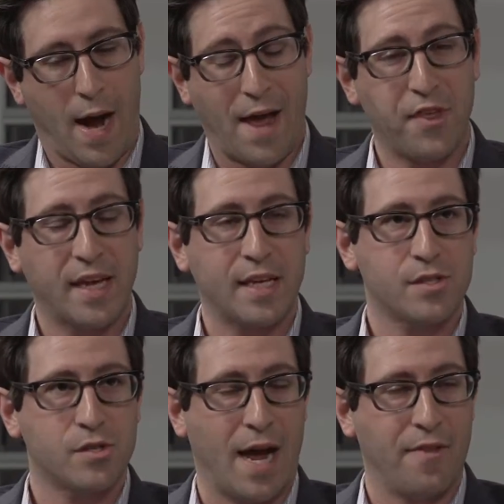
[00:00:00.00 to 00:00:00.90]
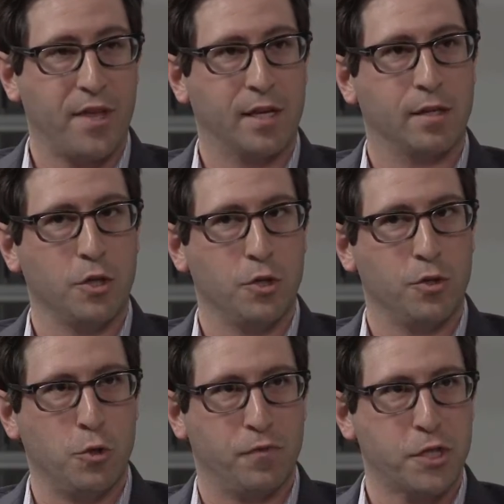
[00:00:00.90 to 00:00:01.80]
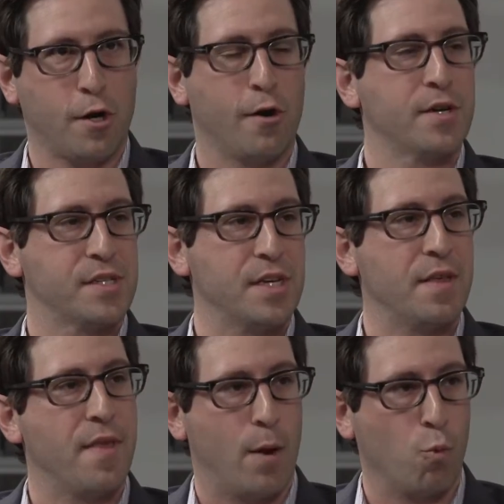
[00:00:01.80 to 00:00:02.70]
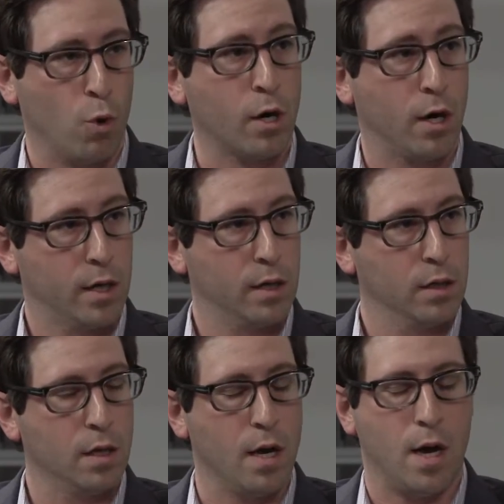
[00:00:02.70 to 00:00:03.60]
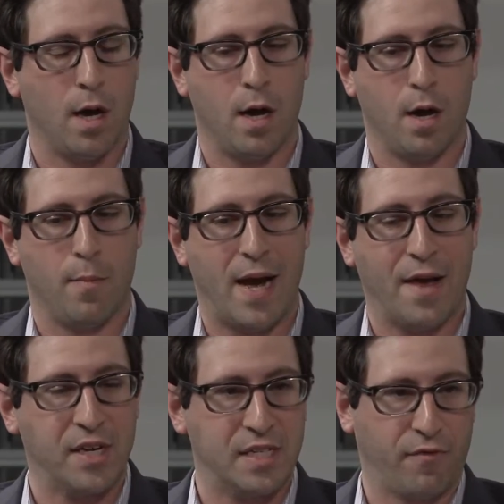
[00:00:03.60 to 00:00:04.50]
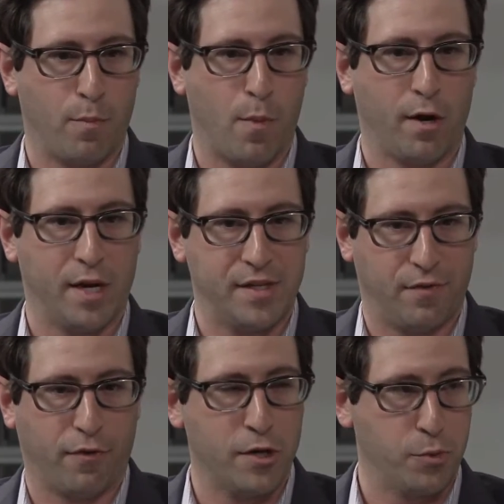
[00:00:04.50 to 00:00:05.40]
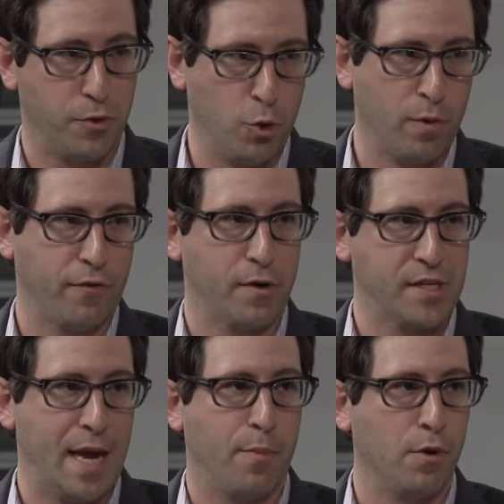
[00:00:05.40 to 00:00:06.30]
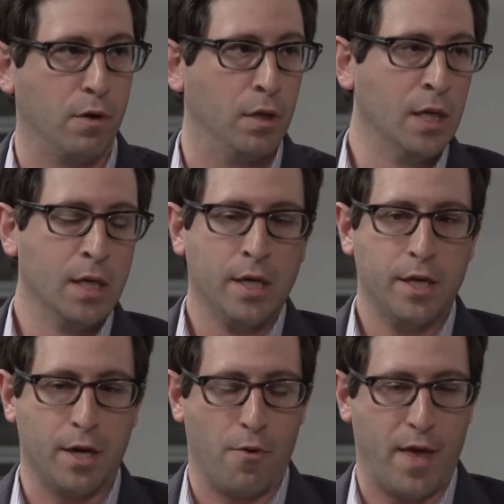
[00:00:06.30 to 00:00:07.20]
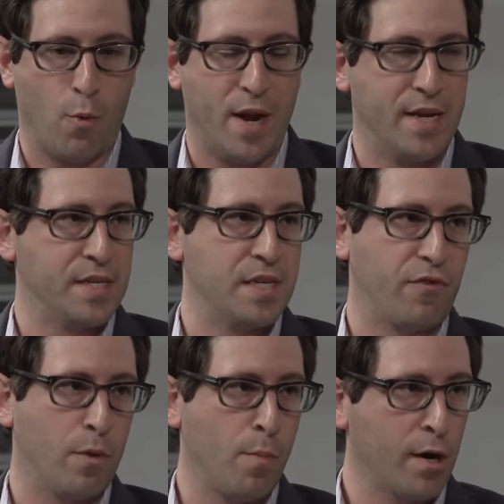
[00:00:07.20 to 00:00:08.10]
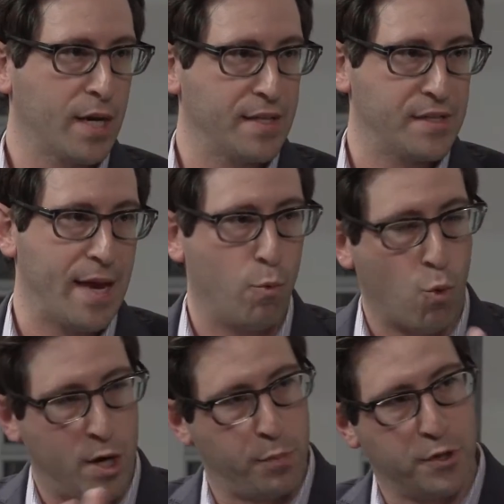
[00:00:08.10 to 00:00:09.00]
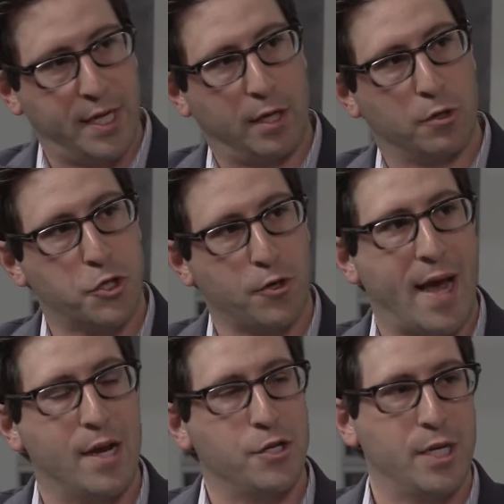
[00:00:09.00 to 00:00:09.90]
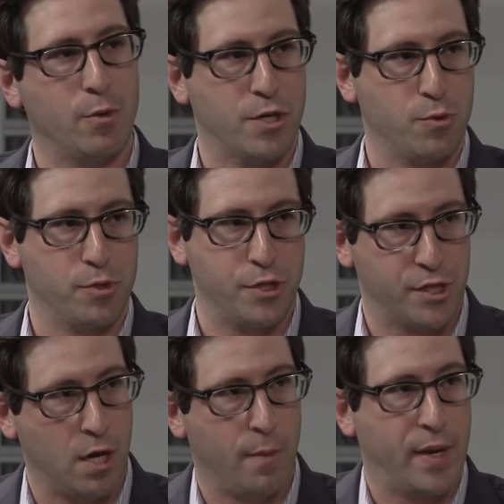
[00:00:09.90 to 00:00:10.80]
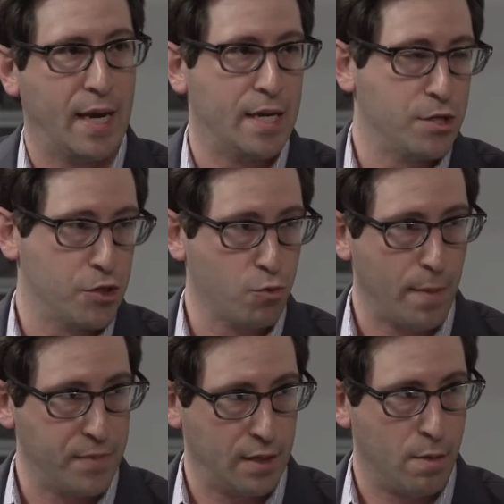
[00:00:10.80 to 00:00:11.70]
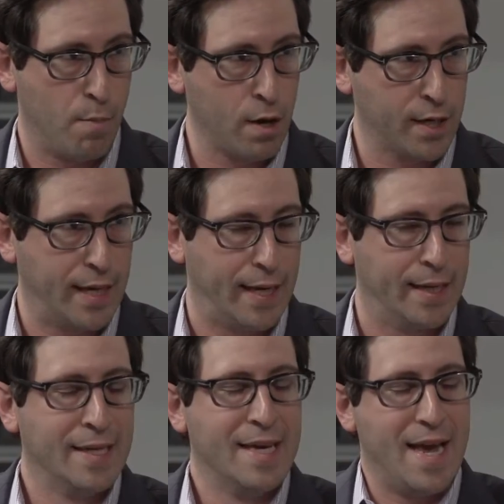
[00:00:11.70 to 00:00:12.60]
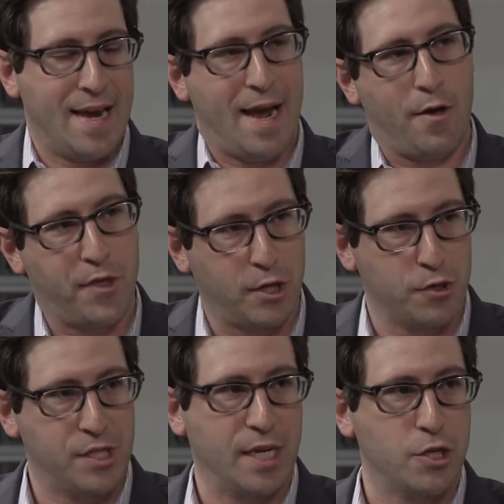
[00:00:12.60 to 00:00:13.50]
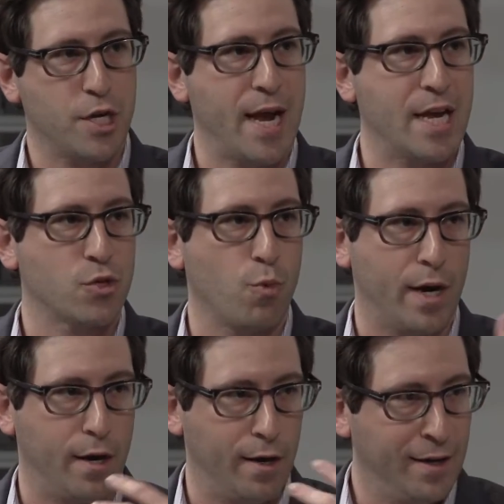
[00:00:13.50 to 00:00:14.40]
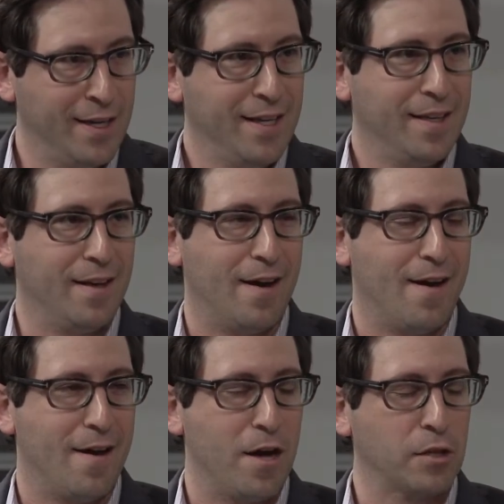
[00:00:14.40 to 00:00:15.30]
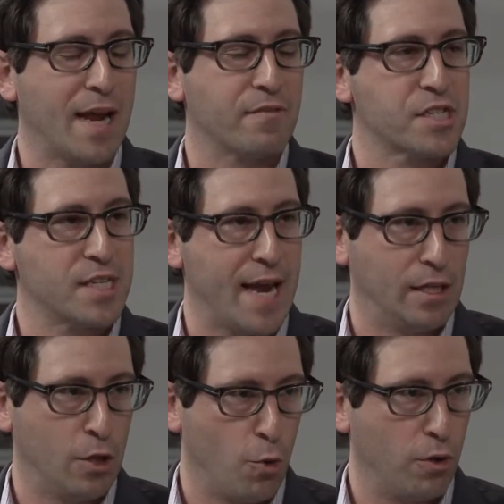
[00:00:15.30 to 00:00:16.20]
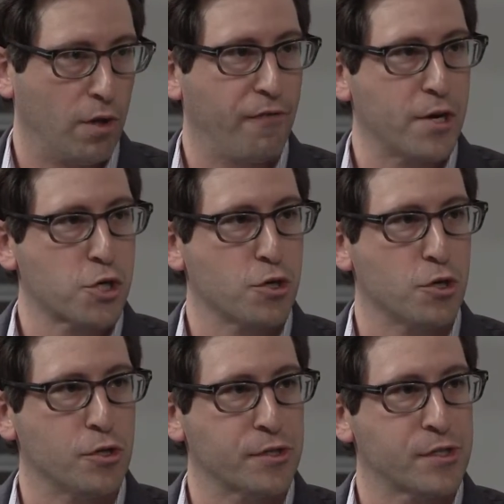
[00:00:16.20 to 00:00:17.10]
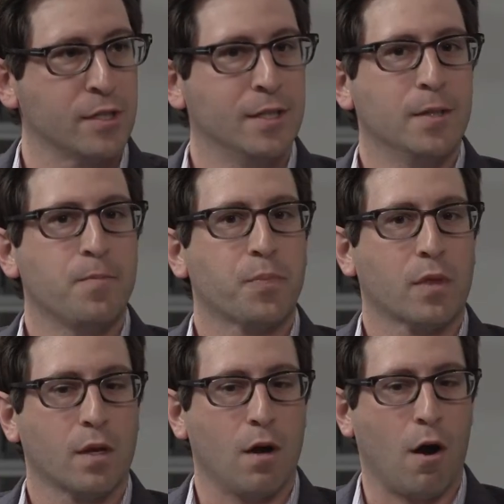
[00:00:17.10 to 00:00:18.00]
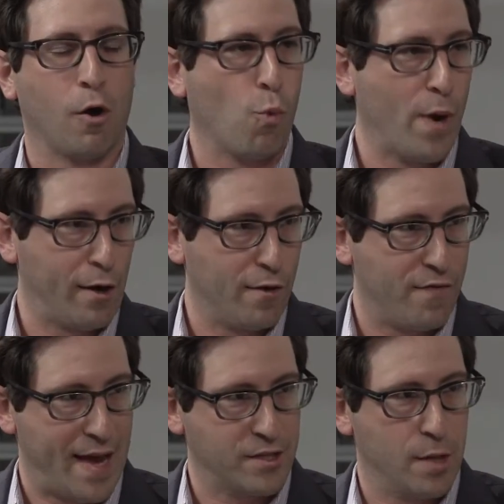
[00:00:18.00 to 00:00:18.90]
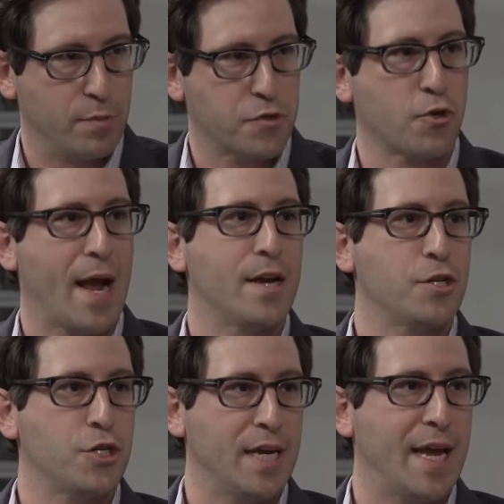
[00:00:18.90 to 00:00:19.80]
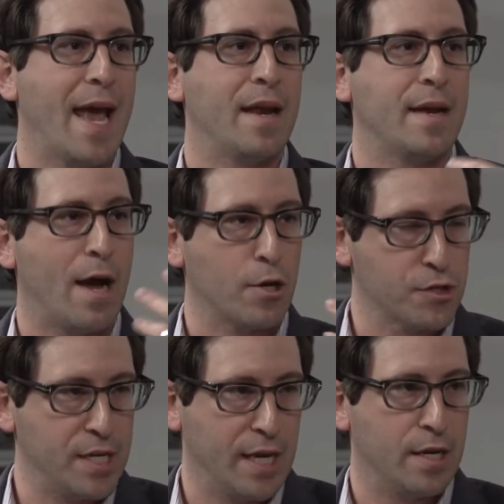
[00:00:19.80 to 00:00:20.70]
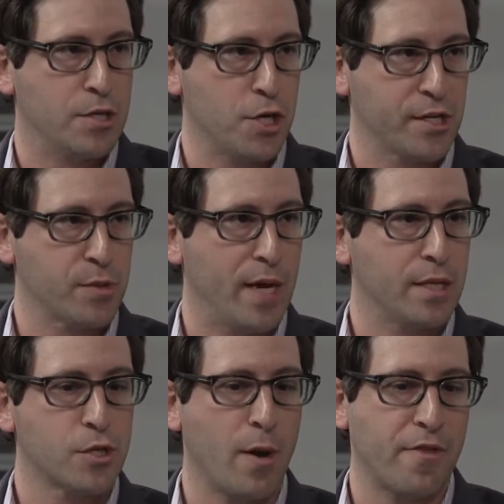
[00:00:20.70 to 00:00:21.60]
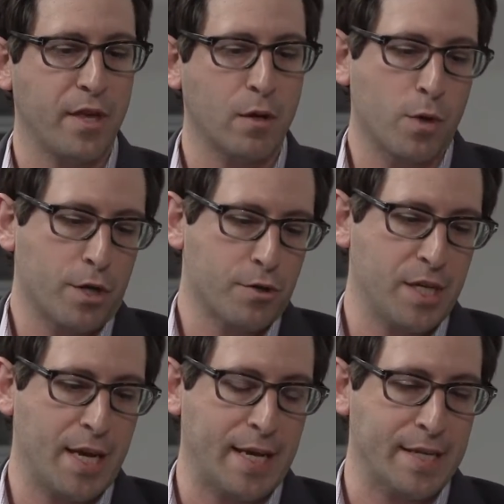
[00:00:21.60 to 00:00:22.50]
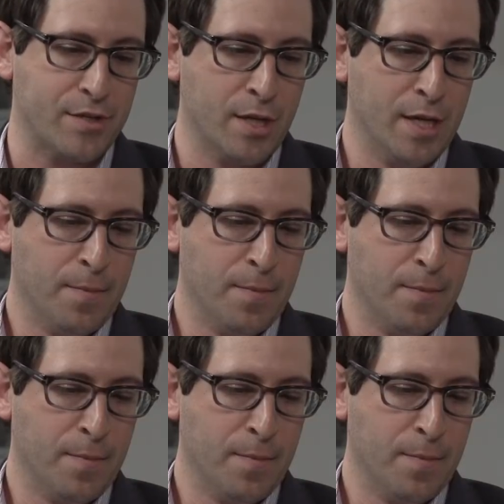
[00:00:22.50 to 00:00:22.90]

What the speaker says: I think you've started to see that work. I think different markets at first, with Uber, for example, they went into different markets. They had one particular strategy, which was just coming in, disrupting the market. And now I think you're seeing a change where a lot of state and local officials are aware of that type of strategy, and now you're seeing an adjustment. So I think what you're seeing is